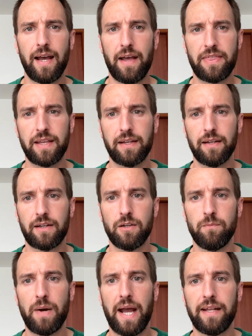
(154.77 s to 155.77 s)
I think
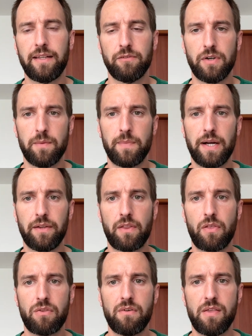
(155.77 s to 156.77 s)
combined there were
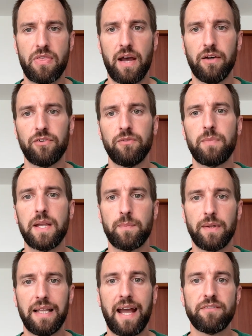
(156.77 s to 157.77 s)
about 3,000
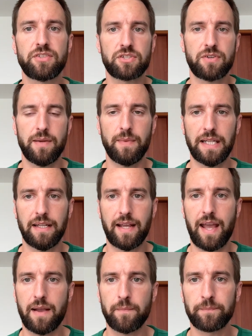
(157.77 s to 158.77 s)
people live streaming the
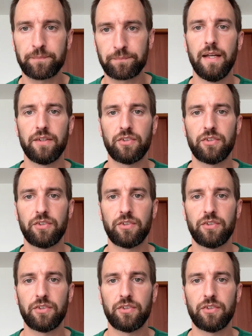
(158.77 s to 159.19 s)
game.